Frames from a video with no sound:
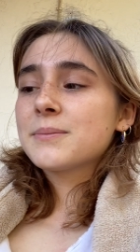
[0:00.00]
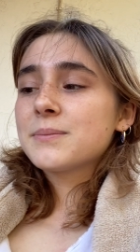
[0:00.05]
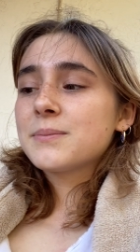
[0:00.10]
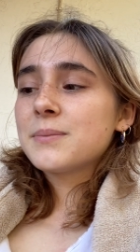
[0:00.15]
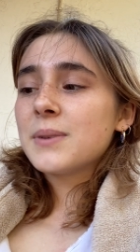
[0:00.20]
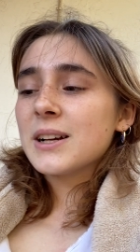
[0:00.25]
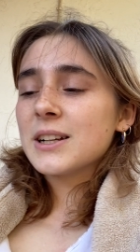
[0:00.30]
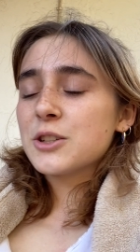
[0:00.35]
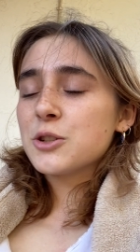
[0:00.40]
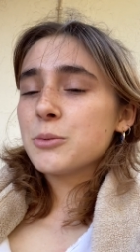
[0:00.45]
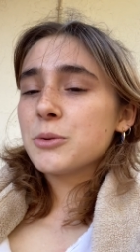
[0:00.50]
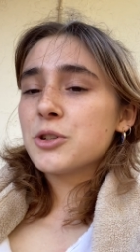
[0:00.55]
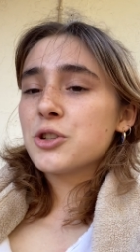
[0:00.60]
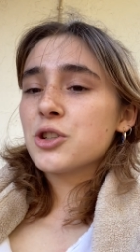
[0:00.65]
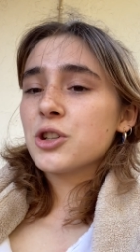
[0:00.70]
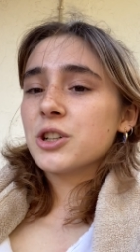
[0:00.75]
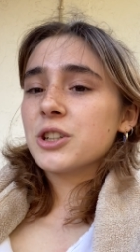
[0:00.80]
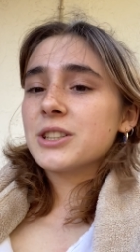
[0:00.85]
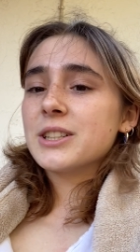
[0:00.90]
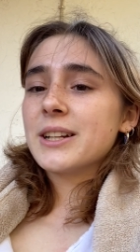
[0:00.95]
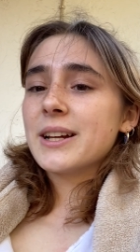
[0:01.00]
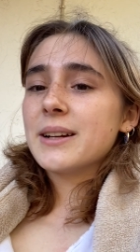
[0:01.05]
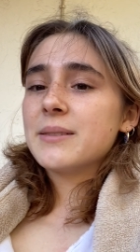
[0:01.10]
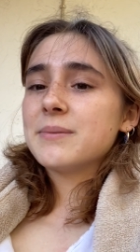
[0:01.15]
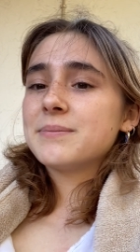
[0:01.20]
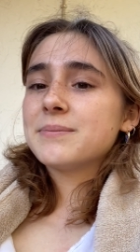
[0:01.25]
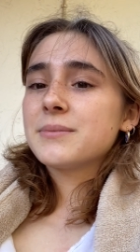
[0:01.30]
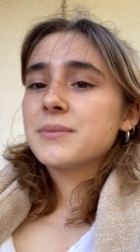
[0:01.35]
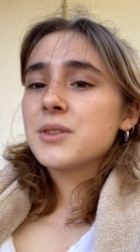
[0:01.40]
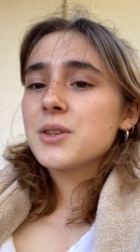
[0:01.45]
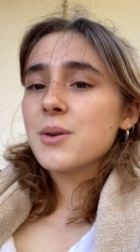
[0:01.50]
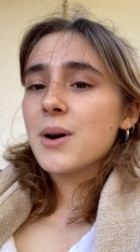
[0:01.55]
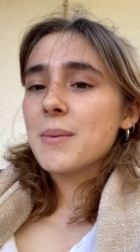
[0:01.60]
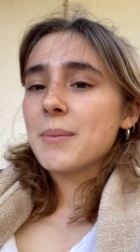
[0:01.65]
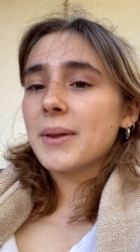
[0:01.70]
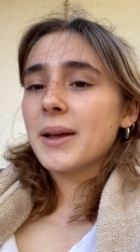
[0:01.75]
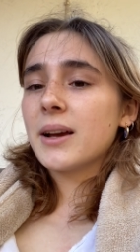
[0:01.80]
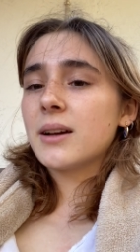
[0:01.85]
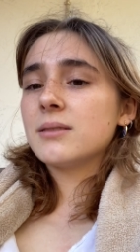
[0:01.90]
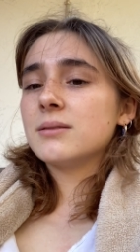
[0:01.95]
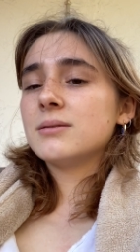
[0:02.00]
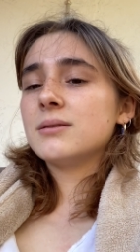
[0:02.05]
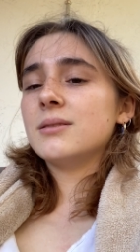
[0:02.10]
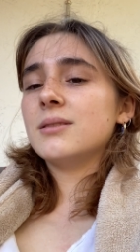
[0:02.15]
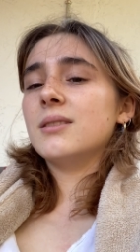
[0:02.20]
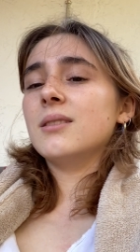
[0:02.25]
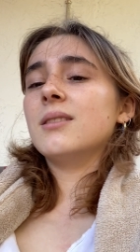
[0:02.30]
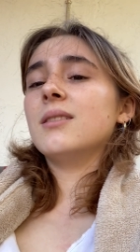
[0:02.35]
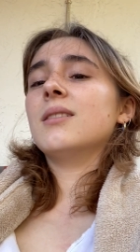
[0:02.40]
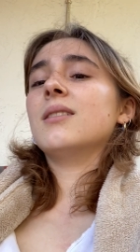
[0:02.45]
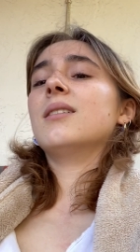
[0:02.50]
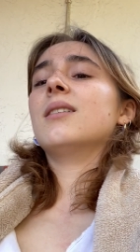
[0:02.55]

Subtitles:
had too much sugar today, so I'm like, ooh.